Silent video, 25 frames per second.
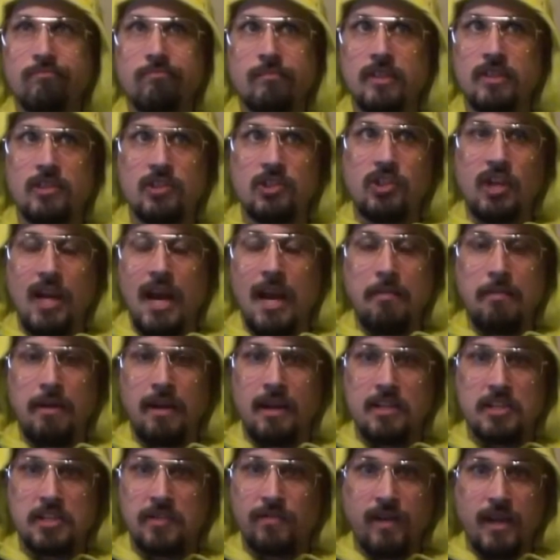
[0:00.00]
He's
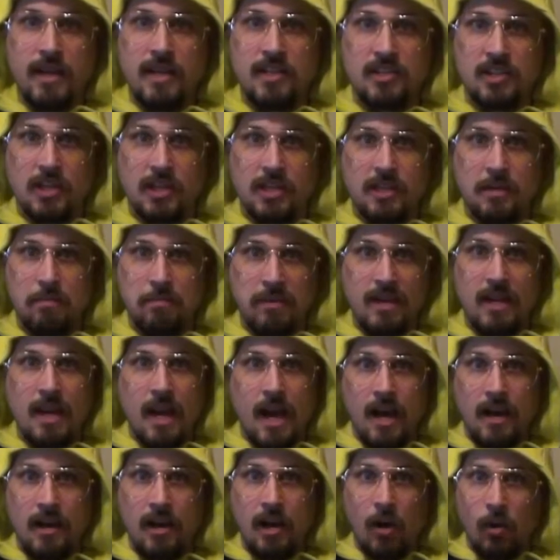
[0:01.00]
jamming his fists on the
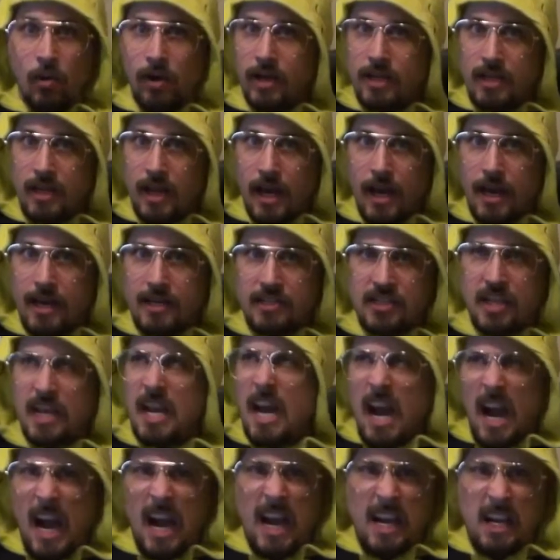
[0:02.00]
piano, a
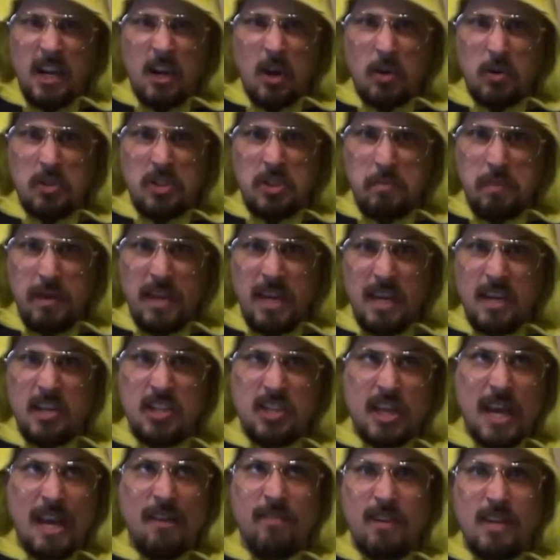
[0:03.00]
yes, I don't speak
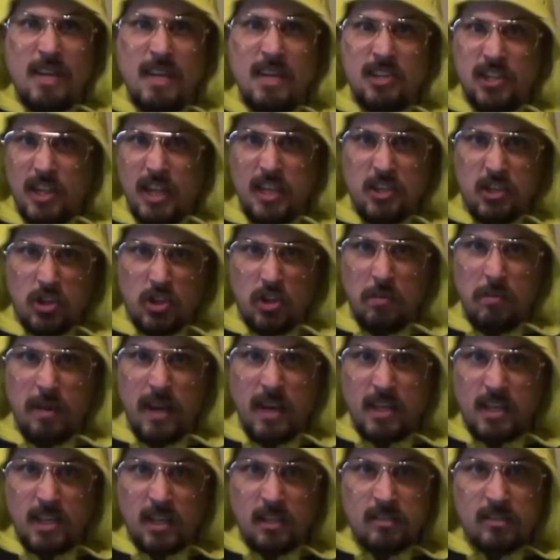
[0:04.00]
70s
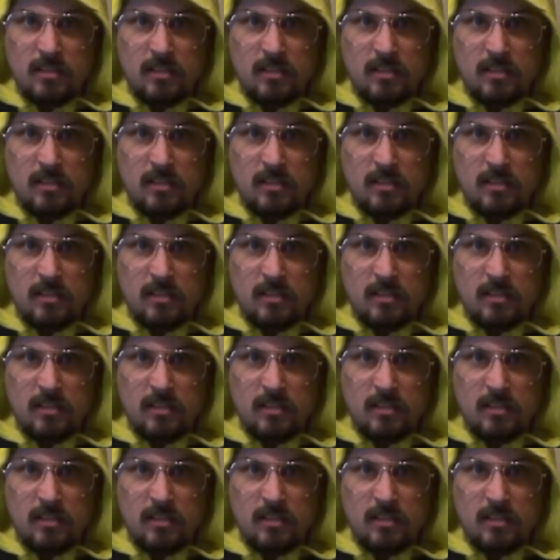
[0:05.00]
instrument.